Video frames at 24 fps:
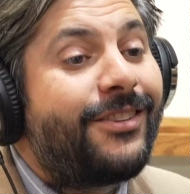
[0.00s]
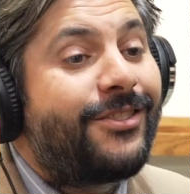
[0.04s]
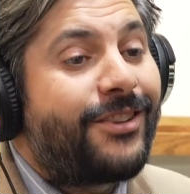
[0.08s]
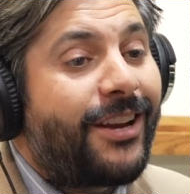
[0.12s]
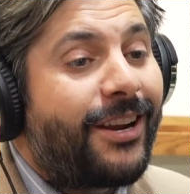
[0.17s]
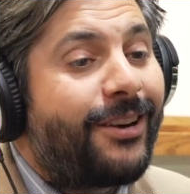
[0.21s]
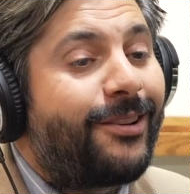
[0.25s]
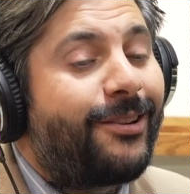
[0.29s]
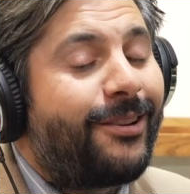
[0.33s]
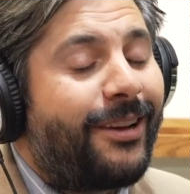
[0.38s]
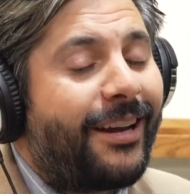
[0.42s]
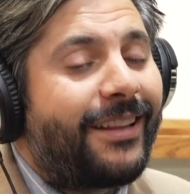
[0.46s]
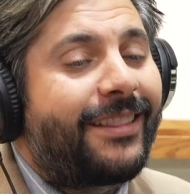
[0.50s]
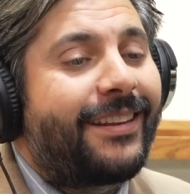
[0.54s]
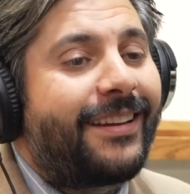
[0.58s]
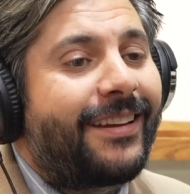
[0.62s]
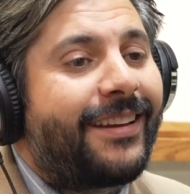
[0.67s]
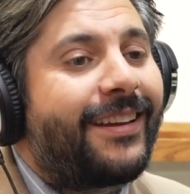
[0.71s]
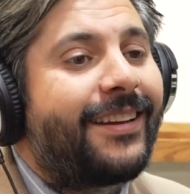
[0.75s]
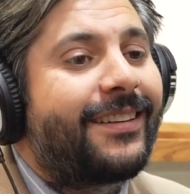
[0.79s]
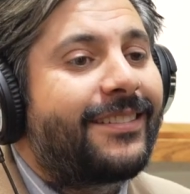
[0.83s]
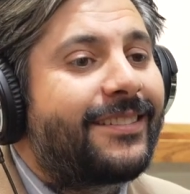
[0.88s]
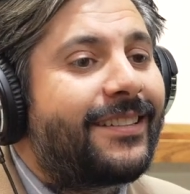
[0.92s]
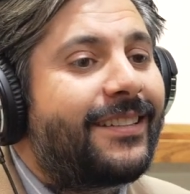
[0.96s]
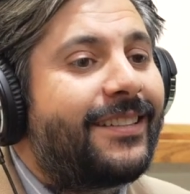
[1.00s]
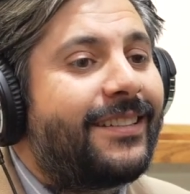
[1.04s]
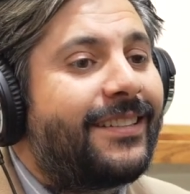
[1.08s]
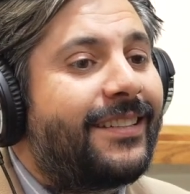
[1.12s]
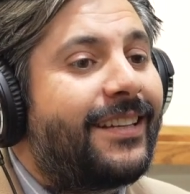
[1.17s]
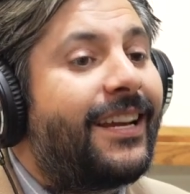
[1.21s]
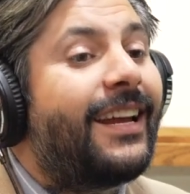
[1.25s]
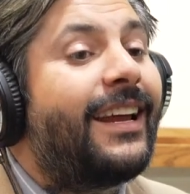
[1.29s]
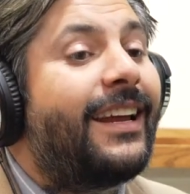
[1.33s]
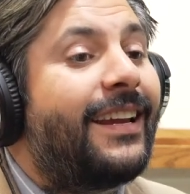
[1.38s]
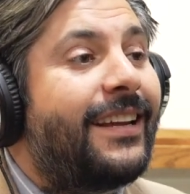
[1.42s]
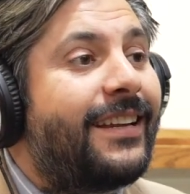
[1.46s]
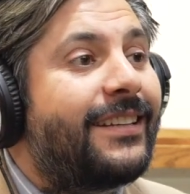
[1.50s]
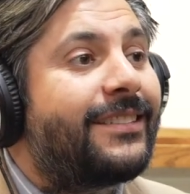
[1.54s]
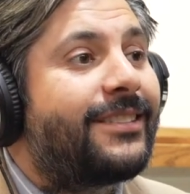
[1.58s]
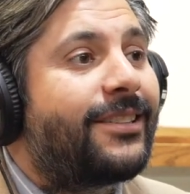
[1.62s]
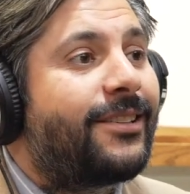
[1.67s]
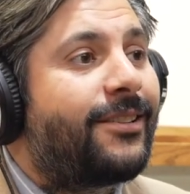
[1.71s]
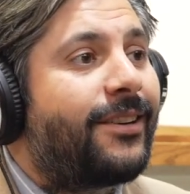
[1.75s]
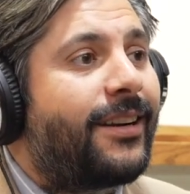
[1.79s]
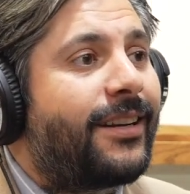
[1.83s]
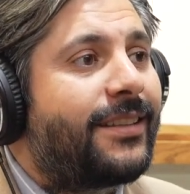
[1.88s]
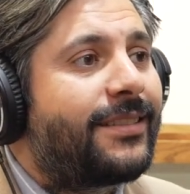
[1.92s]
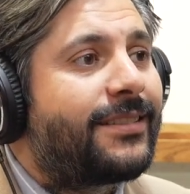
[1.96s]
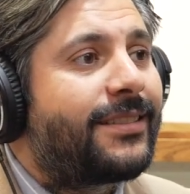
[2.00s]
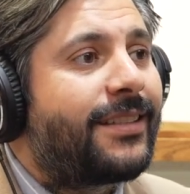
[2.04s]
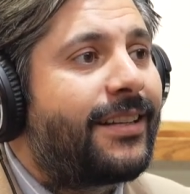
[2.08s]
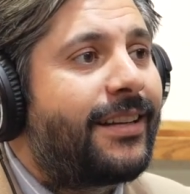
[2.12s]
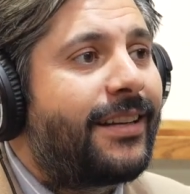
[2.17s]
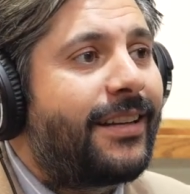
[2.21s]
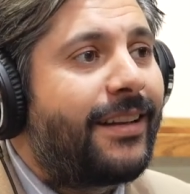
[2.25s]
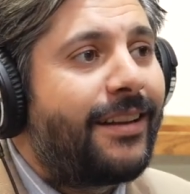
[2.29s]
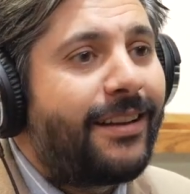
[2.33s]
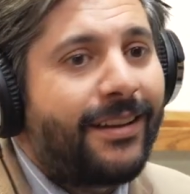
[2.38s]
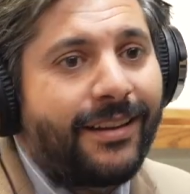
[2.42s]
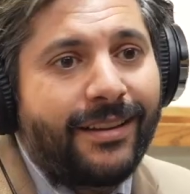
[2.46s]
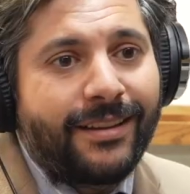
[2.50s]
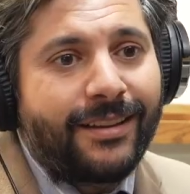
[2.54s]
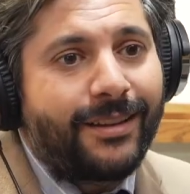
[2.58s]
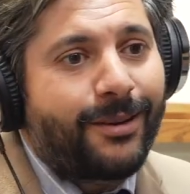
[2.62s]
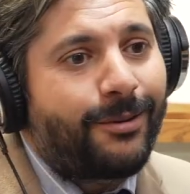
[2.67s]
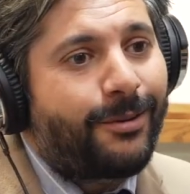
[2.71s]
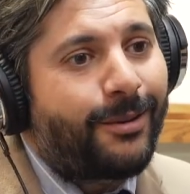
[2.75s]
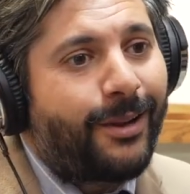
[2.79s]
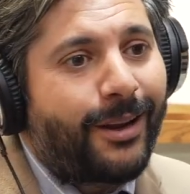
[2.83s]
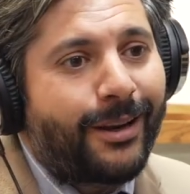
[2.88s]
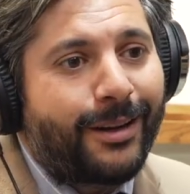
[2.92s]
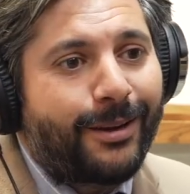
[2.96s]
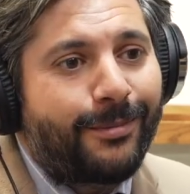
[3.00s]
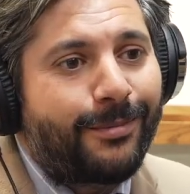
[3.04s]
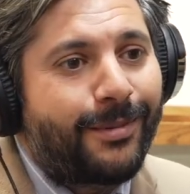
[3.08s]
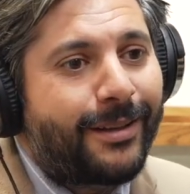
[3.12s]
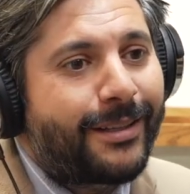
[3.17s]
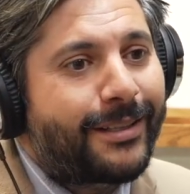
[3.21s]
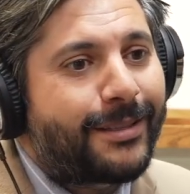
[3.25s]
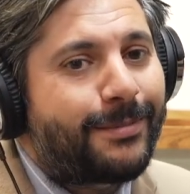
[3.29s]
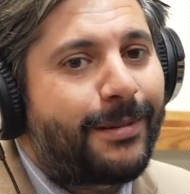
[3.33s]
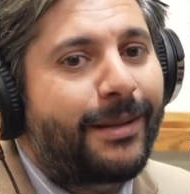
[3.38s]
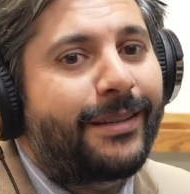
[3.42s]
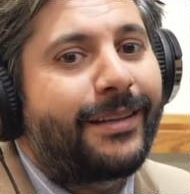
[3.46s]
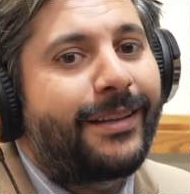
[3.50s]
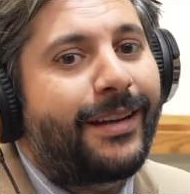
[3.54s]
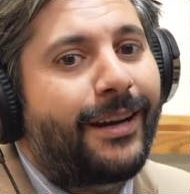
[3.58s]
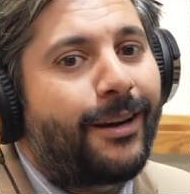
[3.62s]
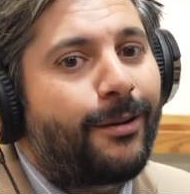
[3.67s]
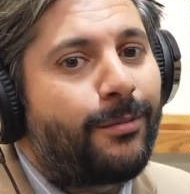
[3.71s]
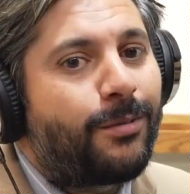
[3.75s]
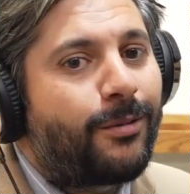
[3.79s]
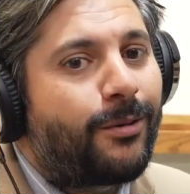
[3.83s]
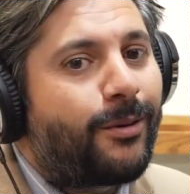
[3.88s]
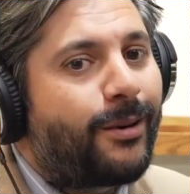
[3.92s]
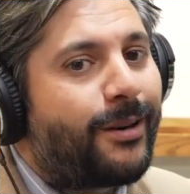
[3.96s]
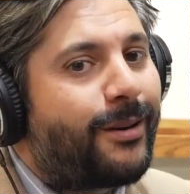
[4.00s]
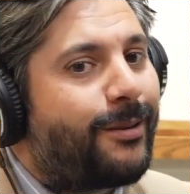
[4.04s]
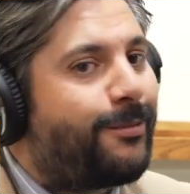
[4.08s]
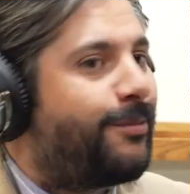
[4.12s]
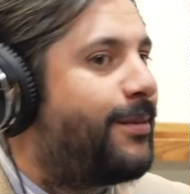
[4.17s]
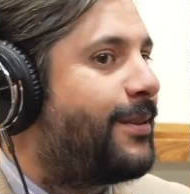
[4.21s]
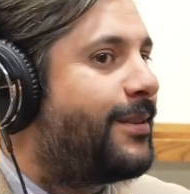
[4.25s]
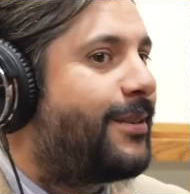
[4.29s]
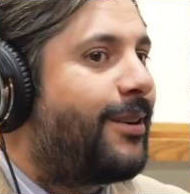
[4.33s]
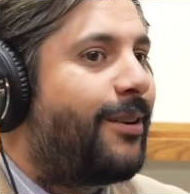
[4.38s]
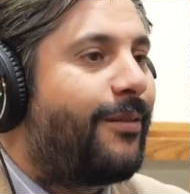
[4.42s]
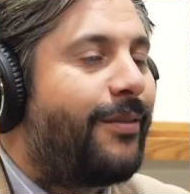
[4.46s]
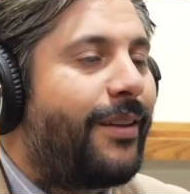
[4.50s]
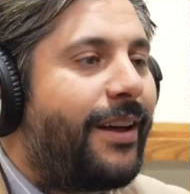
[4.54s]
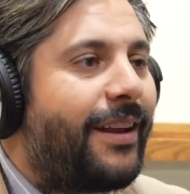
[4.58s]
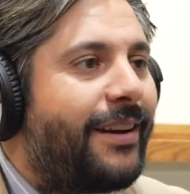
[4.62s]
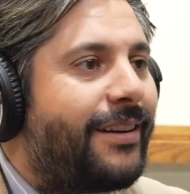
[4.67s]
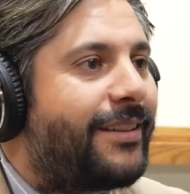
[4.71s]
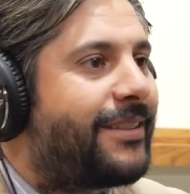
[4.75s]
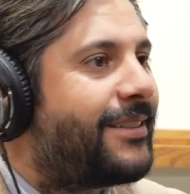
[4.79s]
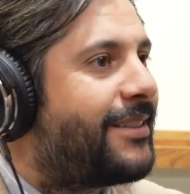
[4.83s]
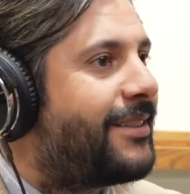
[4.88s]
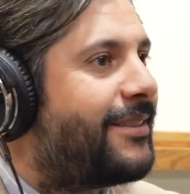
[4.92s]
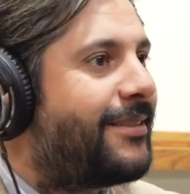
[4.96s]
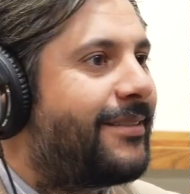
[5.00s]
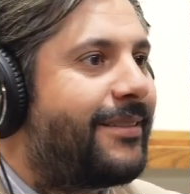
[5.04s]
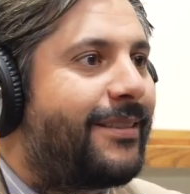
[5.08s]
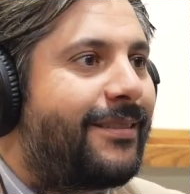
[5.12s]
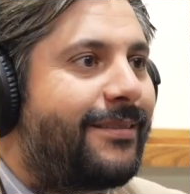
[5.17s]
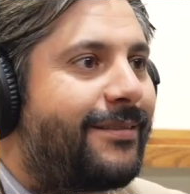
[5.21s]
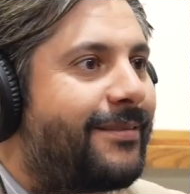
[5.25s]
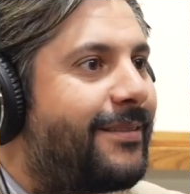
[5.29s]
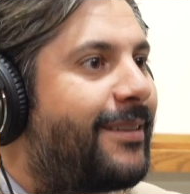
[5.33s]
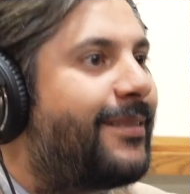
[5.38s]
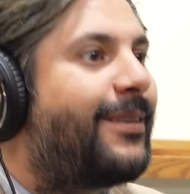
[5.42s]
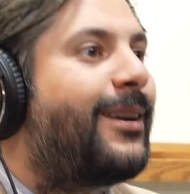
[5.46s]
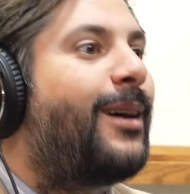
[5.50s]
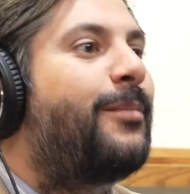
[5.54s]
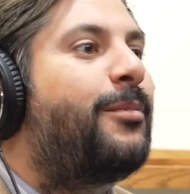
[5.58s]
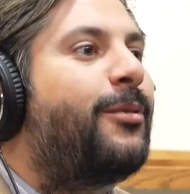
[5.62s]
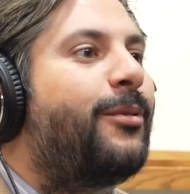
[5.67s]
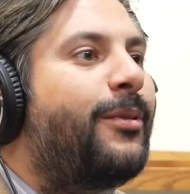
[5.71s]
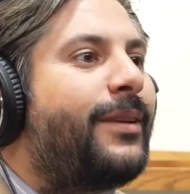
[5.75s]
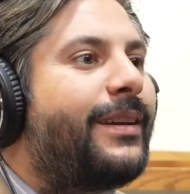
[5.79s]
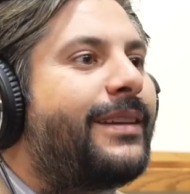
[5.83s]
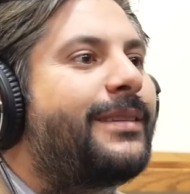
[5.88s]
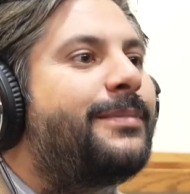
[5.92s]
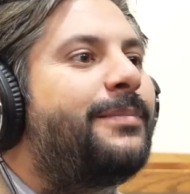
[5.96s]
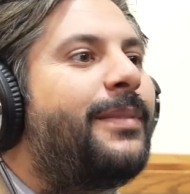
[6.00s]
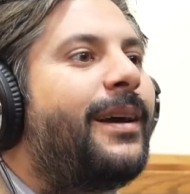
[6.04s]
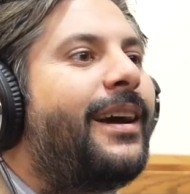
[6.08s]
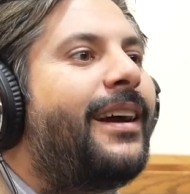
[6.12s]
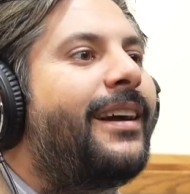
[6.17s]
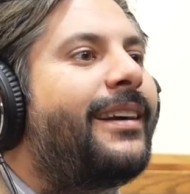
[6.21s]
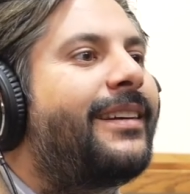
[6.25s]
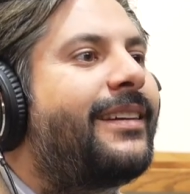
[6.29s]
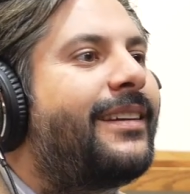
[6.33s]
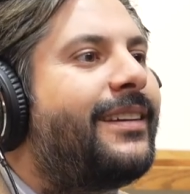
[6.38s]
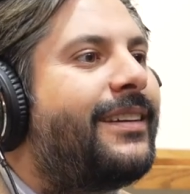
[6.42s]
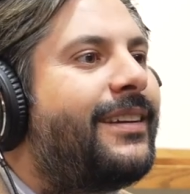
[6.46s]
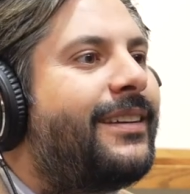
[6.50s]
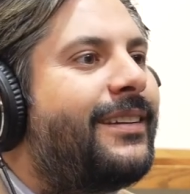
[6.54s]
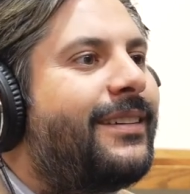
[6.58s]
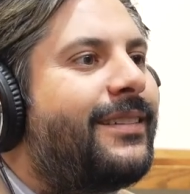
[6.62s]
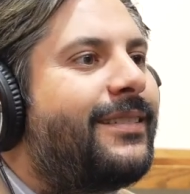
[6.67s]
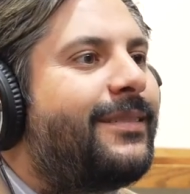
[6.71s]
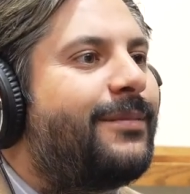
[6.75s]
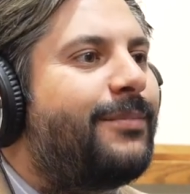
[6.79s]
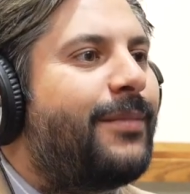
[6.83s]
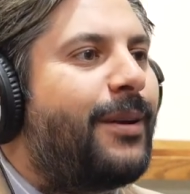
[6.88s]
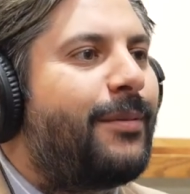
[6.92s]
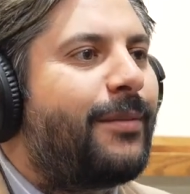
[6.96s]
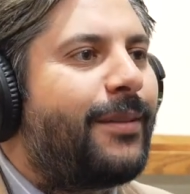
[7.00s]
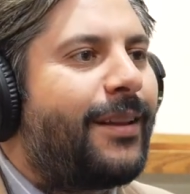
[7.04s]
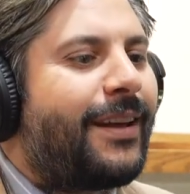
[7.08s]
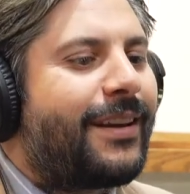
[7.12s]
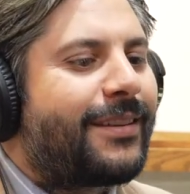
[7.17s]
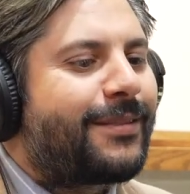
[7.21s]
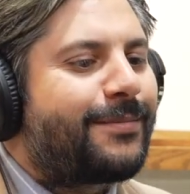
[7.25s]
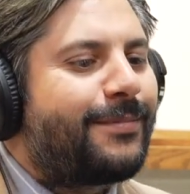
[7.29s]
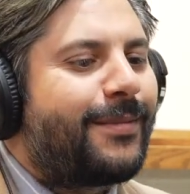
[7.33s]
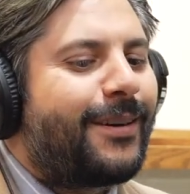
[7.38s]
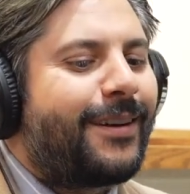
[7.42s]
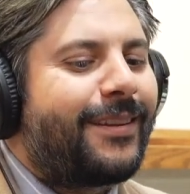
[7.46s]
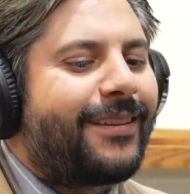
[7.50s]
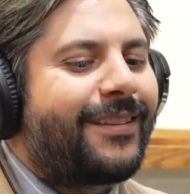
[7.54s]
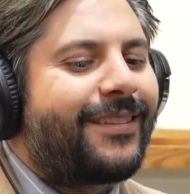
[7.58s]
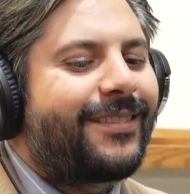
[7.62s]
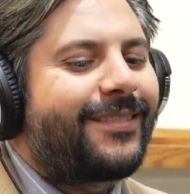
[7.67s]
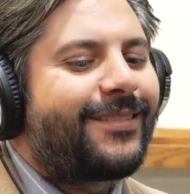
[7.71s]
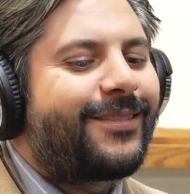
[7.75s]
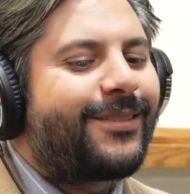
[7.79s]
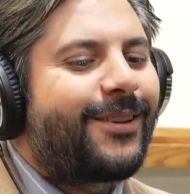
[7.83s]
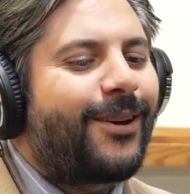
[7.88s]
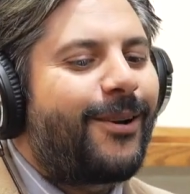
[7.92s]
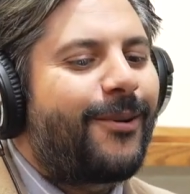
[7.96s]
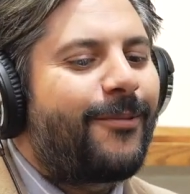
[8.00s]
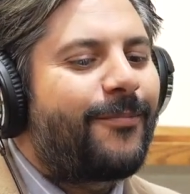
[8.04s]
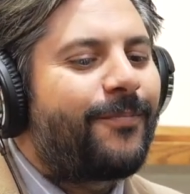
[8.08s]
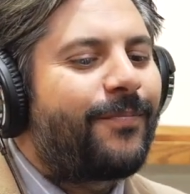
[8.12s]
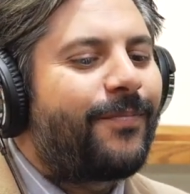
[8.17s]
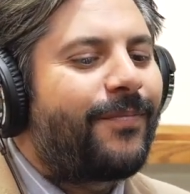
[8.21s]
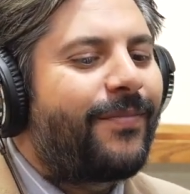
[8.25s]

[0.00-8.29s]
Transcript: general, I think Kansas City is a great city. There were a lot of complaints about the airport. We solved that issue a couple weeks back, maybe last month. So,